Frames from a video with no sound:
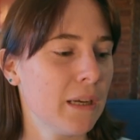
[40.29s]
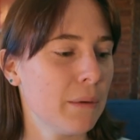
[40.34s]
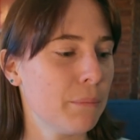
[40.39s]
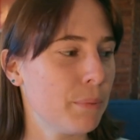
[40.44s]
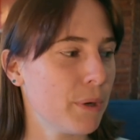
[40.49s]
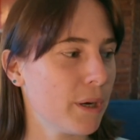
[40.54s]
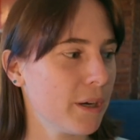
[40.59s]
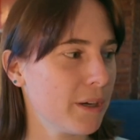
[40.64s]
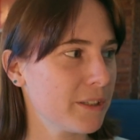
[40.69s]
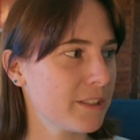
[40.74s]

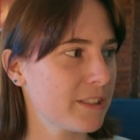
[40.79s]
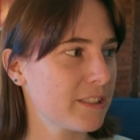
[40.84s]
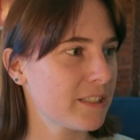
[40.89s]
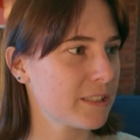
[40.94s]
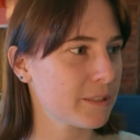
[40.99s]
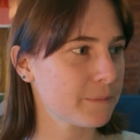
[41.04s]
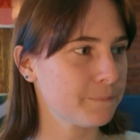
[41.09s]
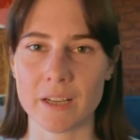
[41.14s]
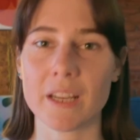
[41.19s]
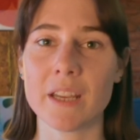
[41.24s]

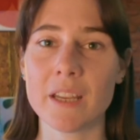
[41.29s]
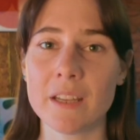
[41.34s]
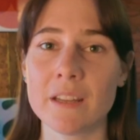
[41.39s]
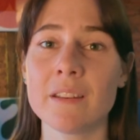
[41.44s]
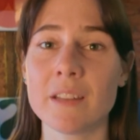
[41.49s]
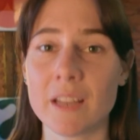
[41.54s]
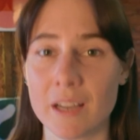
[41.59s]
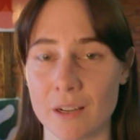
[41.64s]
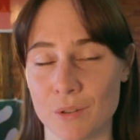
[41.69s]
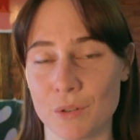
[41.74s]
But in
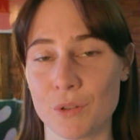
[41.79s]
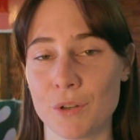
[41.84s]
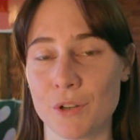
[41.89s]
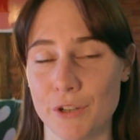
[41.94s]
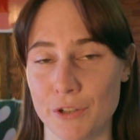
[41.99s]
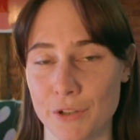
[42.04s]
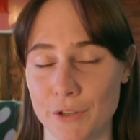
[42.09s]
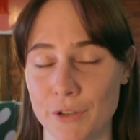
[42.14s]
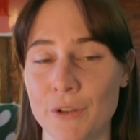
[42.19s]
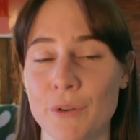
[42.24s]
that
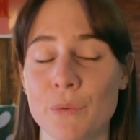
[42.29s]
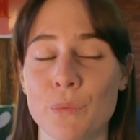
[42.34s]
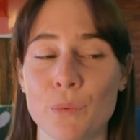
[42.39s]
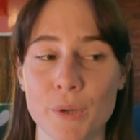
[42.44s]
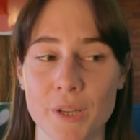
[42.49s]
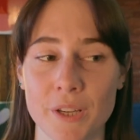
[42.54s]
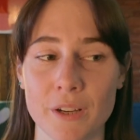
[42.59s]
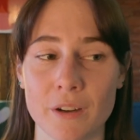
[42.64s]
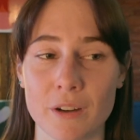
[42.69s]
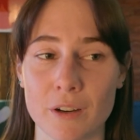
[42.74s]
order,
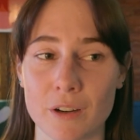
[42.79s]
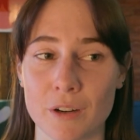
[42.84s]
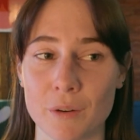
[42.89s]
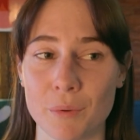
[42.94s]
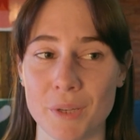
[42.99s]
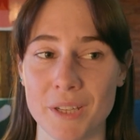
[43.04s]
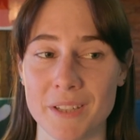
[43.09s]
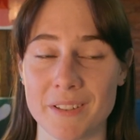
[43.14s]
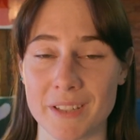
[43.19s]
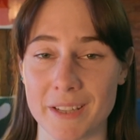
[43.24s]
we are
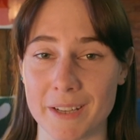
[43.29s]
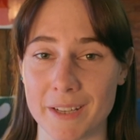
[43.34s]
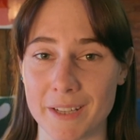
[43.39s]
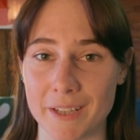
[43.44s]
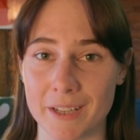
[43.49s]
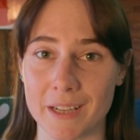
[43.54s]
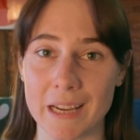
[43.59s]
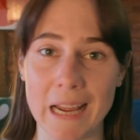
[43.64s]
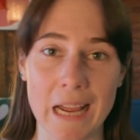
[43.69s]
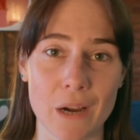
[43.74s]

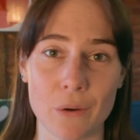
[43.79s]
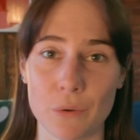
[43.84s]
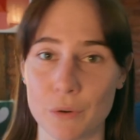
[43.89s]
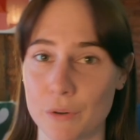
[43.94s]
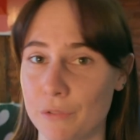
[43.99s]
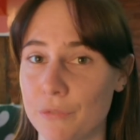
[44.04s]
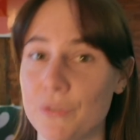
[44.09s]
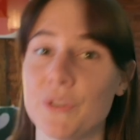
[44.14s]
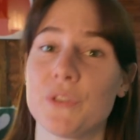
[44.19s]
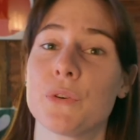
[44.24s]
resetting our
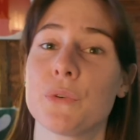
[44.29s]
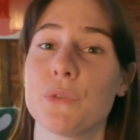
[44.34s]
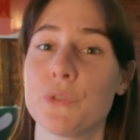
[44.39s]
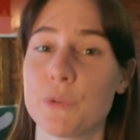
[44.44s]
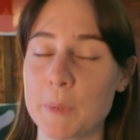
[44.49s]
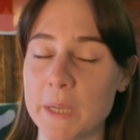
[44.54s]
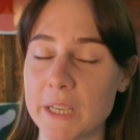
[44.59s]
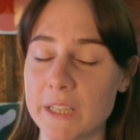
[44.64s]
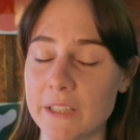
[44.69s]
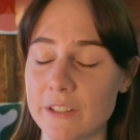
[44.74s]
physical
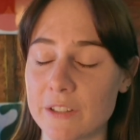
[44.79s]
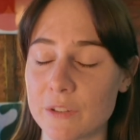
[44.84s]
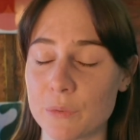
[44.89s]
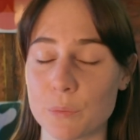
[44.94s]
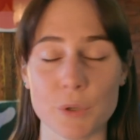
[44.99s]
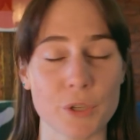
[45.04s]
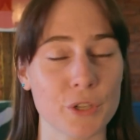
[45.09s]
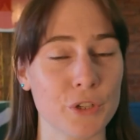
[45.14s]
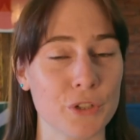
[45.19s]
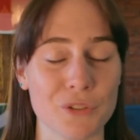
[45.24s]
space.
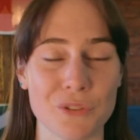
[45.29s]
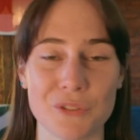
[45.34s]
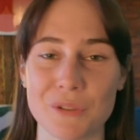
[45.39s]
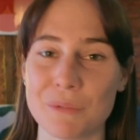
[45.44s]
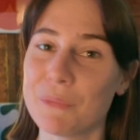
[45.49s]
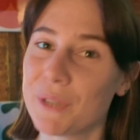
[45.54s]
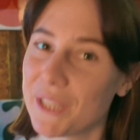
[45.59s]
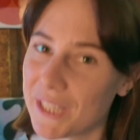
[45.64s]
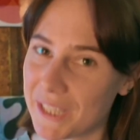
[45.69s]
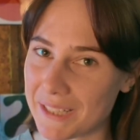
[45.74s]
We're gonna do
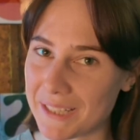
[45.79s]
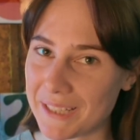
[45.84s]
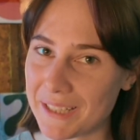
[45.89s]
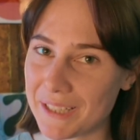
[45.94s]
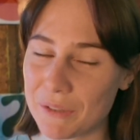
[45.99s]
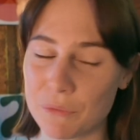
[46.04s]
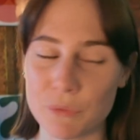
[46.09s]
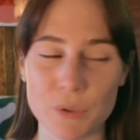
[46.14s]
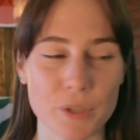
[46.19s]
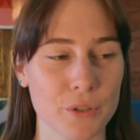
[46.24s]
some
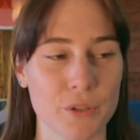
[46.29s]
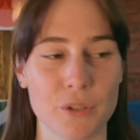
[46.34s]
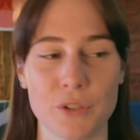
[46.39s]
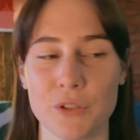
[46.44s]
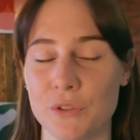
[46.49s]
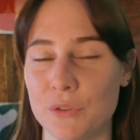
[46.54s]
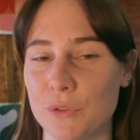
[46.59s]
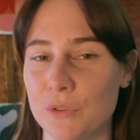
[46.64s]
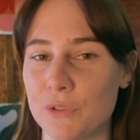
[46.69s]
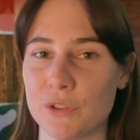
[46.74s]
cleaning. We're gonna
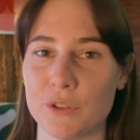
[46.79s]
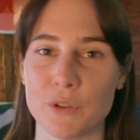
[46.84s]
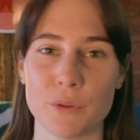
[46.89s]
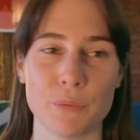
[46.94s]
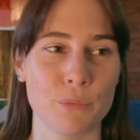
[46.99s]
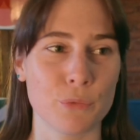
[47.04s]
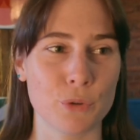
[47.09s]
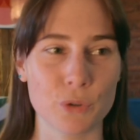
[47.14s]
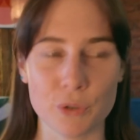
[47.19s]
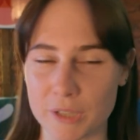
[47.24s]
do
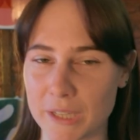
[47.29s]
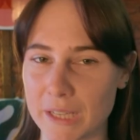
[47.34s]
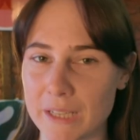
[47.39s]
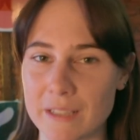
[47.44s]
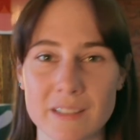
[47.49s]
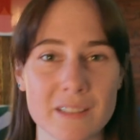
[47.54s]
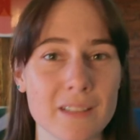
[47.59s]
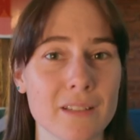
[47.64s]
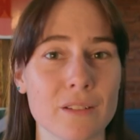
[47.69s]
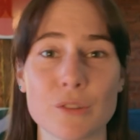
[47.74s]
some
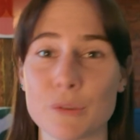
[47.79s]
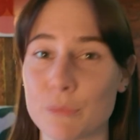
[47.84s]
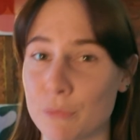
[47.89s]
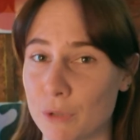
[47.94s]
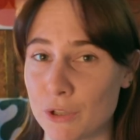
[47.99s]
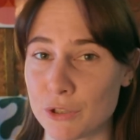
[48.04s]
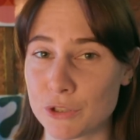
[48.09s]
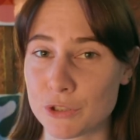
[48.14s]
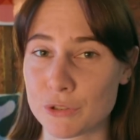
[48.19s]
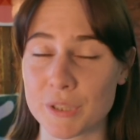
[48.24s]
organizing, some
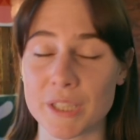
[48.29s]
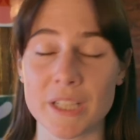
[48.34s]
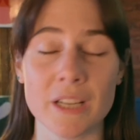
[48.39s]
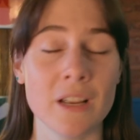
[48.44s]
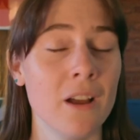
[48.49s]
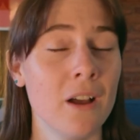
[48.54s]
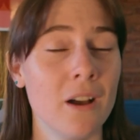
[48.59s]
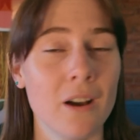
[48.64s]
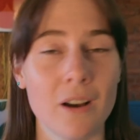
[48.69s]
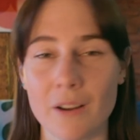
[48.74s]
laundry,
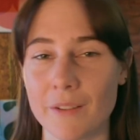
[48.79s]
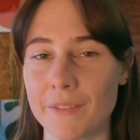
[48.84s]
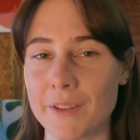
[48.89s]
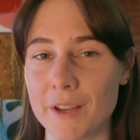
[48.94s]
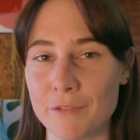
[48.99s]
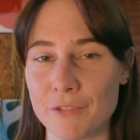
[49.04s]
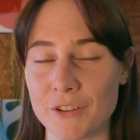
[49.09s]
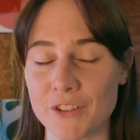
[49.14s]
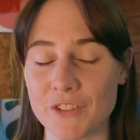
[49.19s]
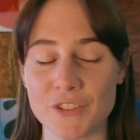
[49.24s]
all
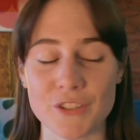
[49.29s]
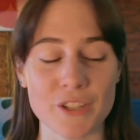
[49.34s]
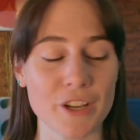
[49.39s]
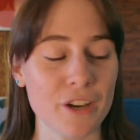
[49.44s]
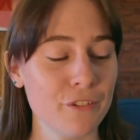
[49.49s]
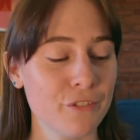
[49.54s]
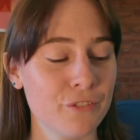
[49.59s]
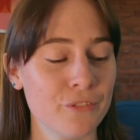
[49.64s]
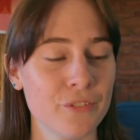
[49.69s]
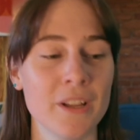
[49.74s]
that fun
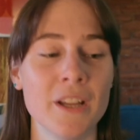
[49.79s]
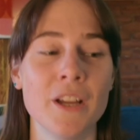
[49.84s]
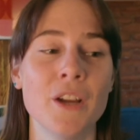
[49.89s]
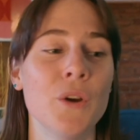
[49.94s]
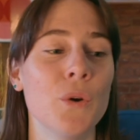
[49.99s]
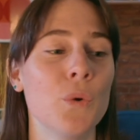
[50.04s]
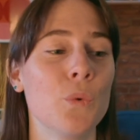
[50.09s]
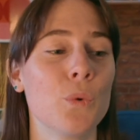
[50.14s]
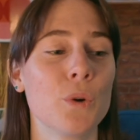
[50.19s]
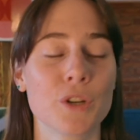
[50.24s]
stuff.
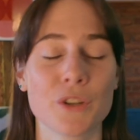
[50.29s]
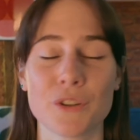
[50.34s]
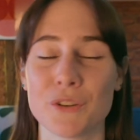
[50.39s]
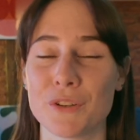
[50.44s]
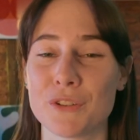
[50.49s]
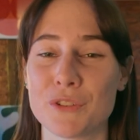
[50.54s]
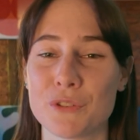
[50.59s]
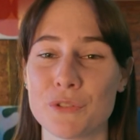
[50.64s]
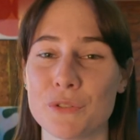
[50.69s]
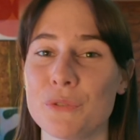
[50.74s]
We're going
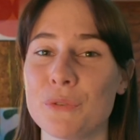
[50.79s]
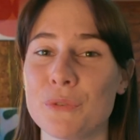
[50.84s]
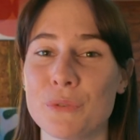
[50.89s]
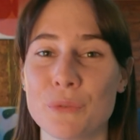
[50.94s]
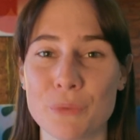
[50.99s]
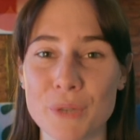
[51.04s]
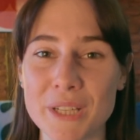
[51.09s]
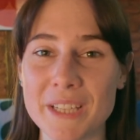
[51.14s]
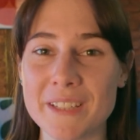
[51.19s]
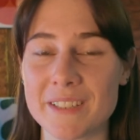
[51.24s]
to
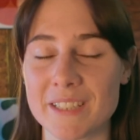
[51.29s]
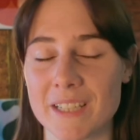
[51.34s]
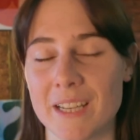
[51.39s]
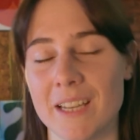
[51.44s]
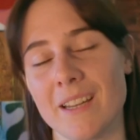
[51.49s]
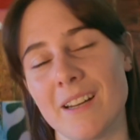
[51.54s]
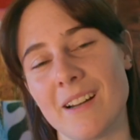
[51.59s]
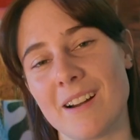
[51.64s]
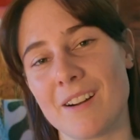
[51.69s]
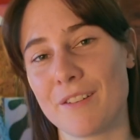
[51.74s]

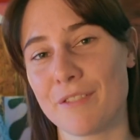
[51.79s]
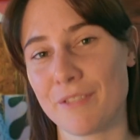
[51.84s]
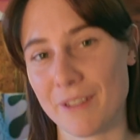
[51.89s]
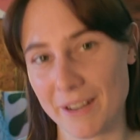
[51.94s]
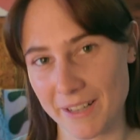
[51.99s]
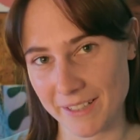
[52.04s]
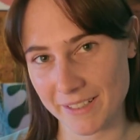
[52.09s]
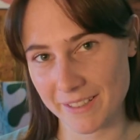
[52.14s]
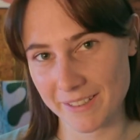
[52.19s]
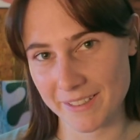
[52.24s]
reset our
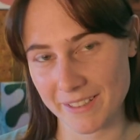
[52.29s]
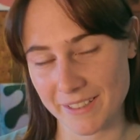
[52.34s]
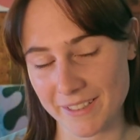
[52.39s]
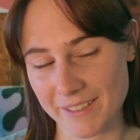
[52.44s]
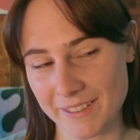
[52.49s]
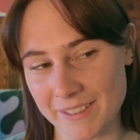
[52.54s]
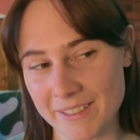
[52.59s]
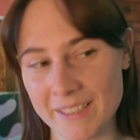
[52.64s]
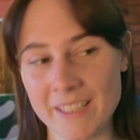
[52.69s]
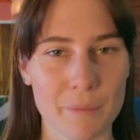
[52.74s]

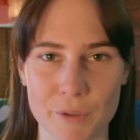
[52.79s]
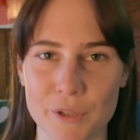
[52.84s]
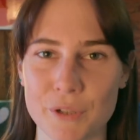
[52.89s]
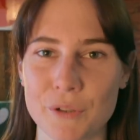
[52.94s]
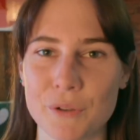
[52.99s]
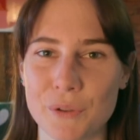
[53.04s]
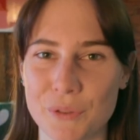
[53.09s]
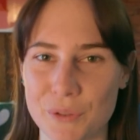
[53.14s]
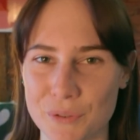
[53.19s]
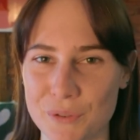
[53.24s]
finances. I'm gonna
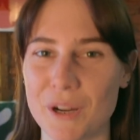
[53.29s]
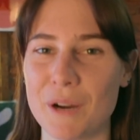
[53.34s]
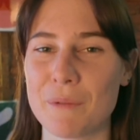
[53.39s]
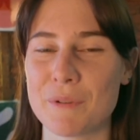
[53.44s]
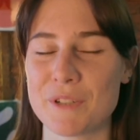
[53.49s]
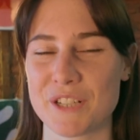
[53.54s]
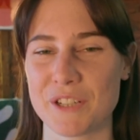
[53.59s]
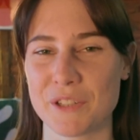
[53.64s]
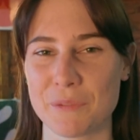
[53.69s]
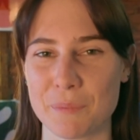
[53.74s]
go through how
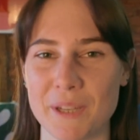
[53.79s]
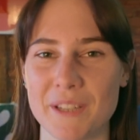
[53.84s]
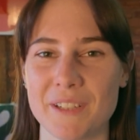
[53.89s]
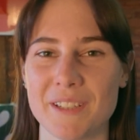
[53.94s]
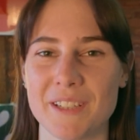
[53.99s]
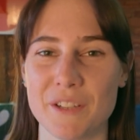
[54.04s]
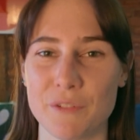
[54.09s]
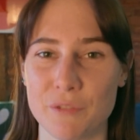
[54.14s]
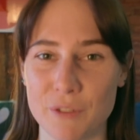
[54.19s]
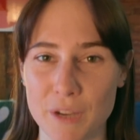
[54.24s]
much I spent
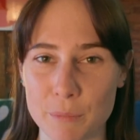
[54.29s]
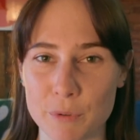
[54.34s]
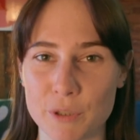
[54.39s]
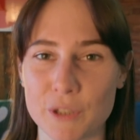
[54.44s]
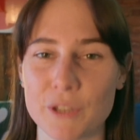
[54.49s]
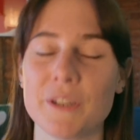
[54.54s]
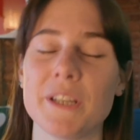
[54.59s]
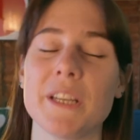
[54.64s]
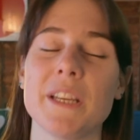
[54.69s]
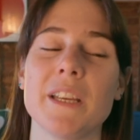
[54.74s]
in
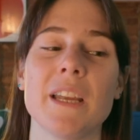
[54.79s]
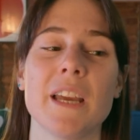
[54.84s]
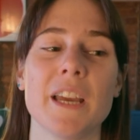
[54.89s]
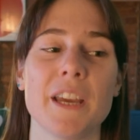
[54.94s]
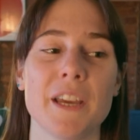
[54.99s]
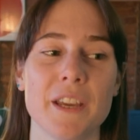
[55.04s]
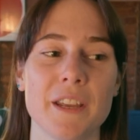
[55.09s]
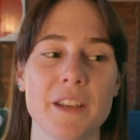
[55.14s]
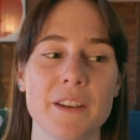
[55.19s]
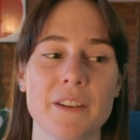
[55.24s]
February
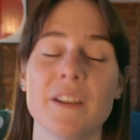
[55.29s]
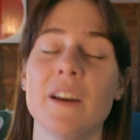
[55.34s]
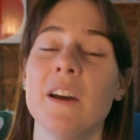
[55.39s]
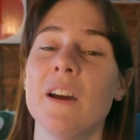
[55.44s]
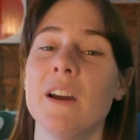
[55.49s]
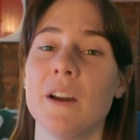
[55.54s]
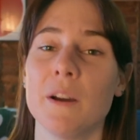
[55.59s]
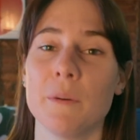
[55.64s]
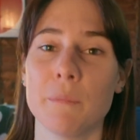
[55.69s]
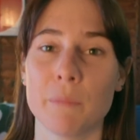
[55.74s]
and
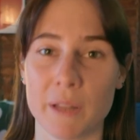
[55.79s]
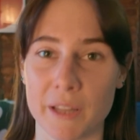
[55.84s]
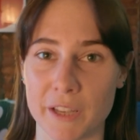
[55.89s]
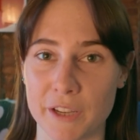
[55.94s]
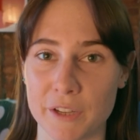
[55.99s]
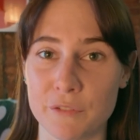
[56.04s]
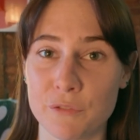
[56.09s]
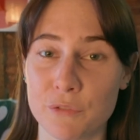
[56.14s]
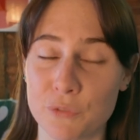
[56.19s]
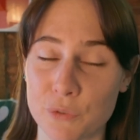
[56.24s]

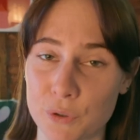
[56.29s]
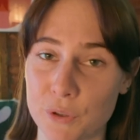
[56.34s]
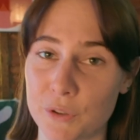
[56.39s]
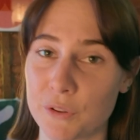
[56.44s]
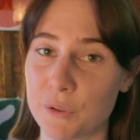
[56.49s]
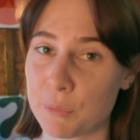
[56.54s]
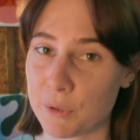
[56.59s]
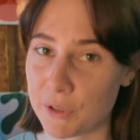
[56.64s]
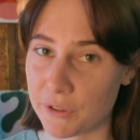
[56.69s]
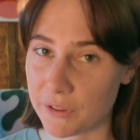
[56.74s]
plan for
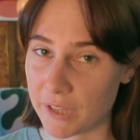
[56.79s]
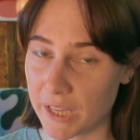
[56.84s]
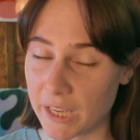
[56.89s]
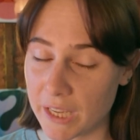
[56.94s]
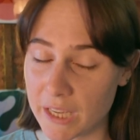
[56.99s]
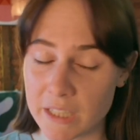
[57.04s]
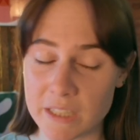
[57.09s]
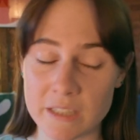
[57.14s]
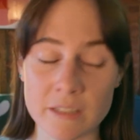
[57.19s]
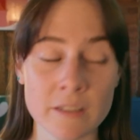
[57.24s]
the month
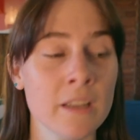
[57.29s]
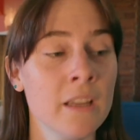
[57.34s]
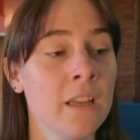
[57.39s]
ahead.